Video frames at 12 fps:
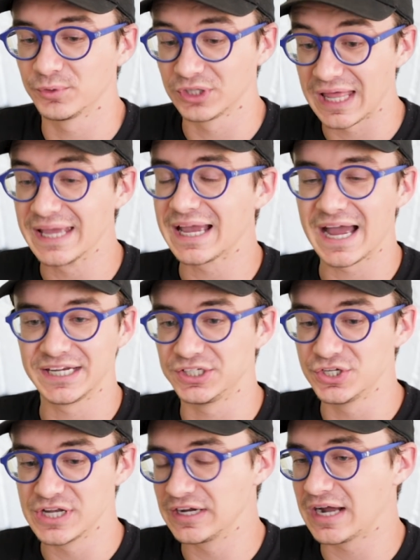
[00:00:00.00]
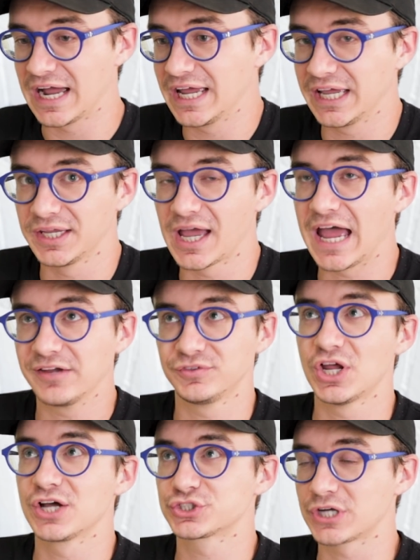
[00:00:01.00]
Like I have
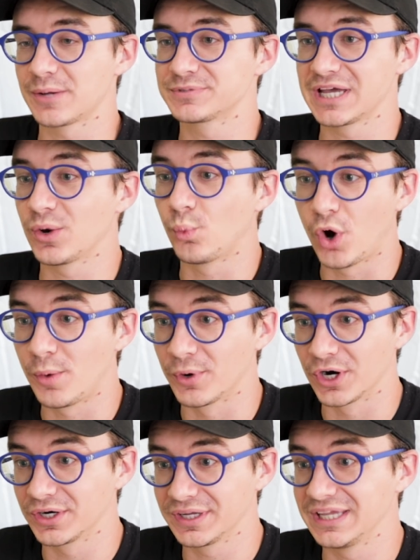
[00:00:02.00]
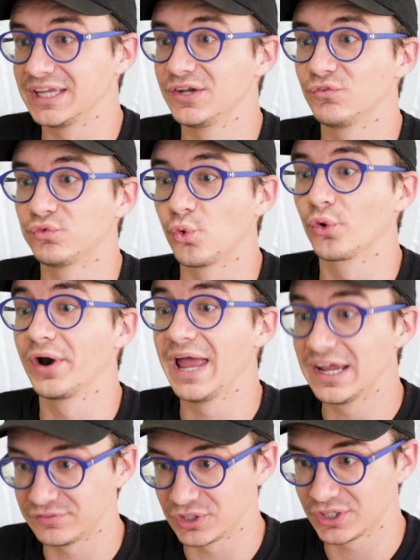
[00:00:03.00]
not shopped at Walmart in
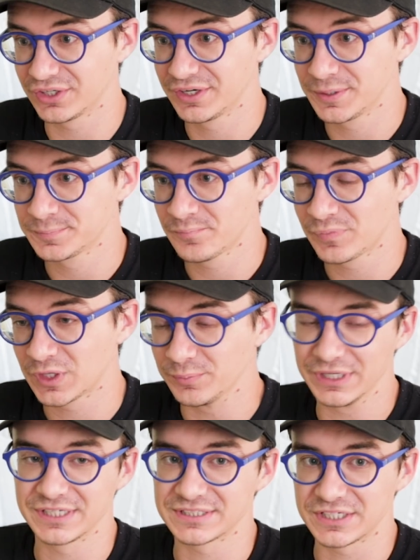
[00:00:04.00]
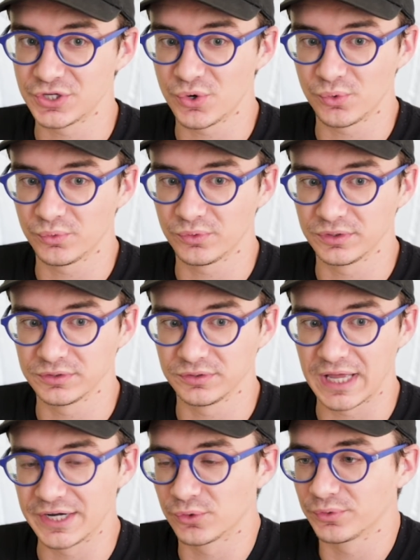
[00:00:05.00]
forever because I don't
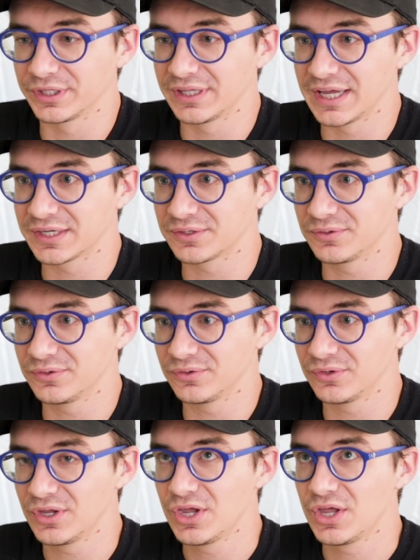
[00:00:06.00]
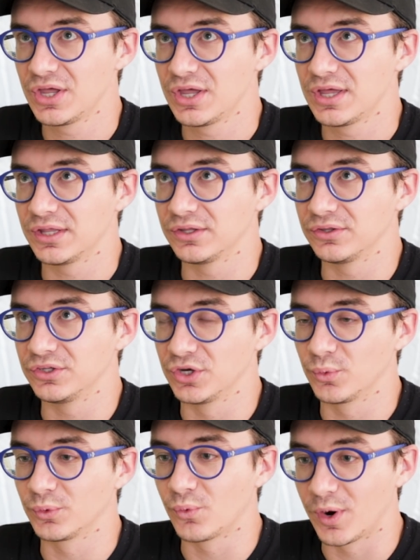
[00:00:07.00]
really like, you
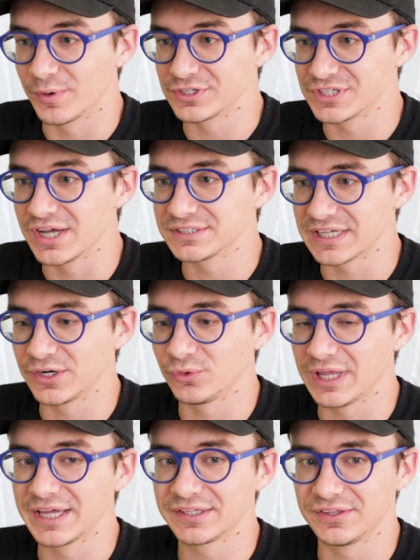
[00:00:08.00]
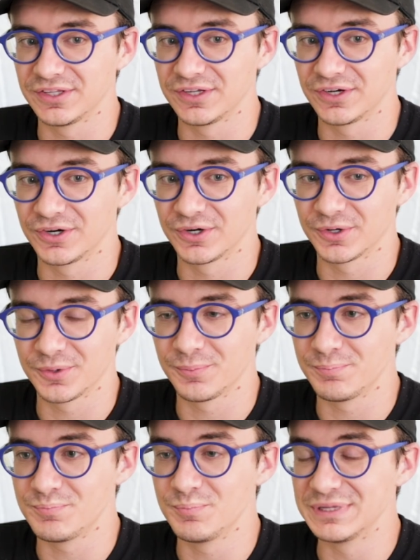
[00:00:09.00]
know, what Walmart does. I don't like their
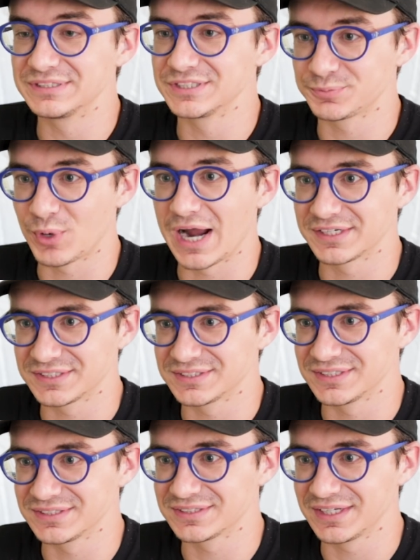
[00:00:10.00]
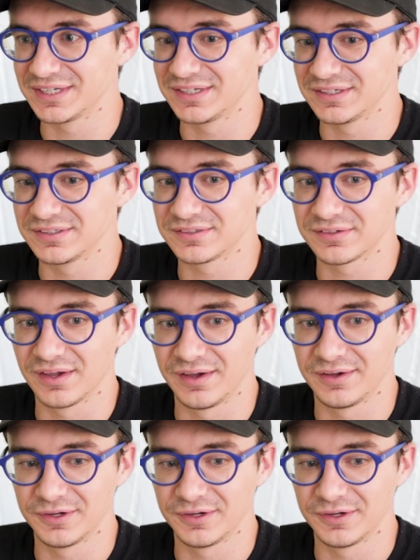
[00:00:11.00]
business practices and